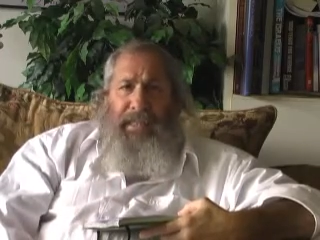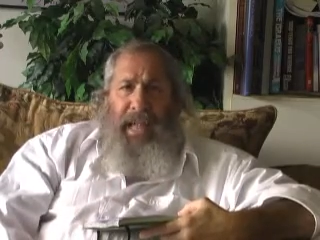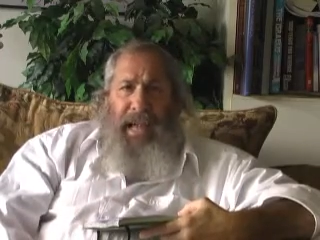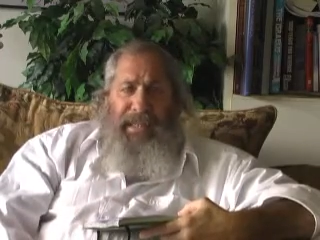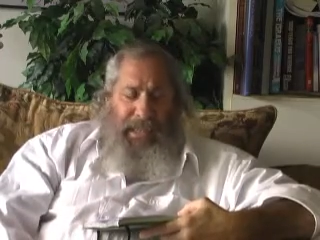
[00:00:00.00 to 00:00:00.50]

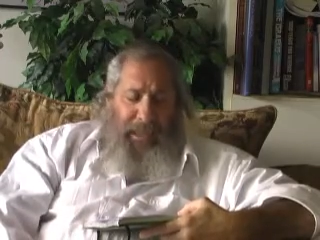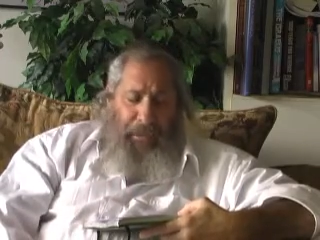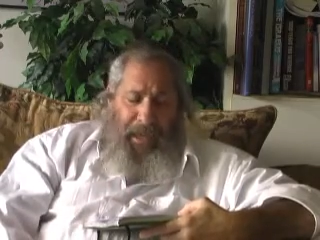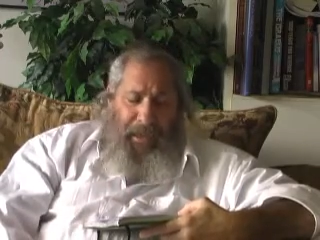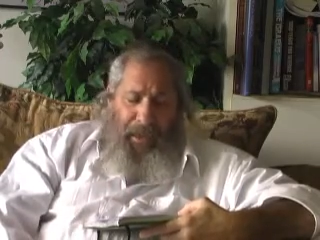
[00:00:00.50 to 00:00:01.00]
States and
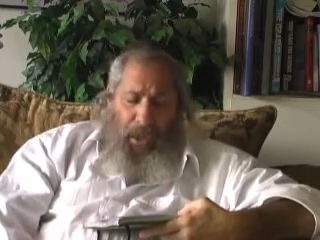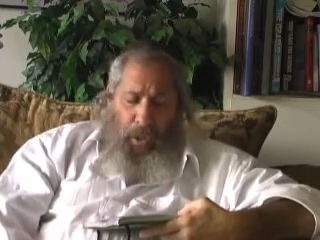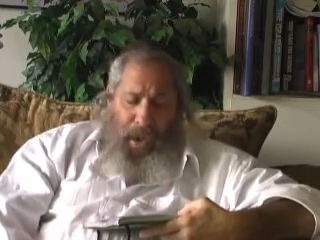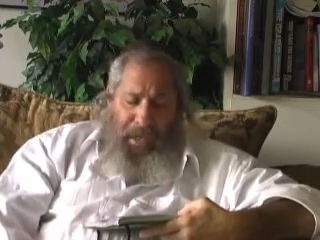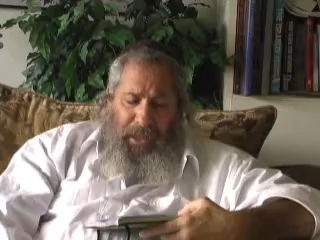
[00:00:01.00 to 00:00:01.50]
speak in the
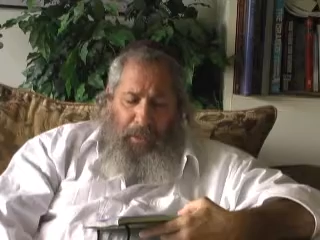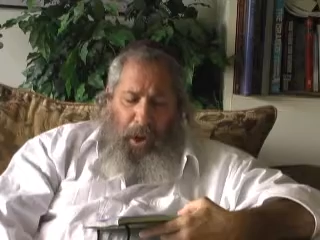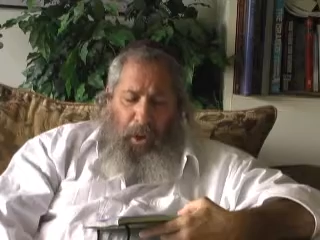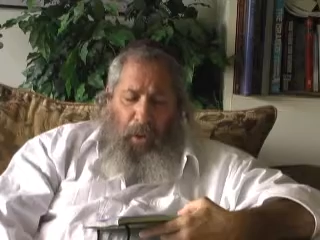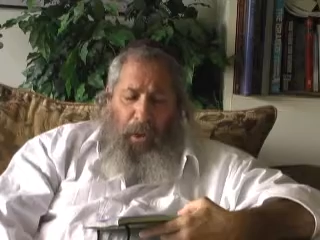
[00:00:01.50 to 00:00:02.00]
UN
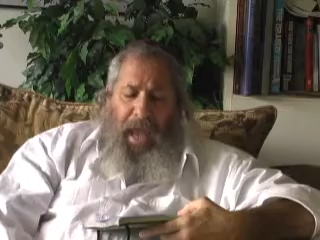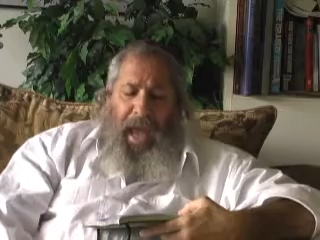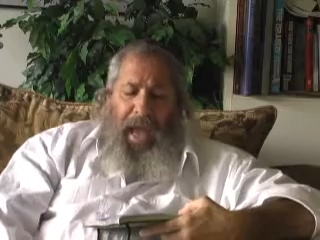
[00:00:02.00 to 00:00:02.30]
tomorrow,